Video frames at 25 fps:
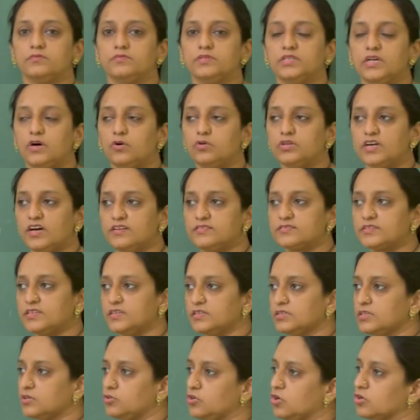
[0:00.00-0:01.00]
without
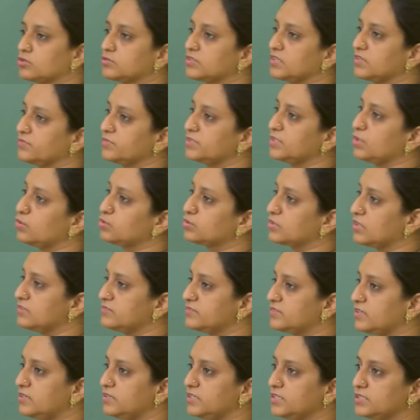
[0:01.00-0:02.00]
asking the doctor, without
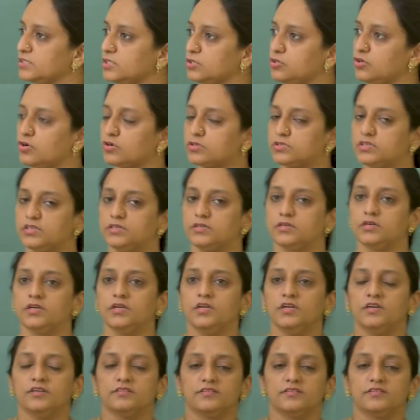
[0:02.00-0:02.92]
consulting the doctor.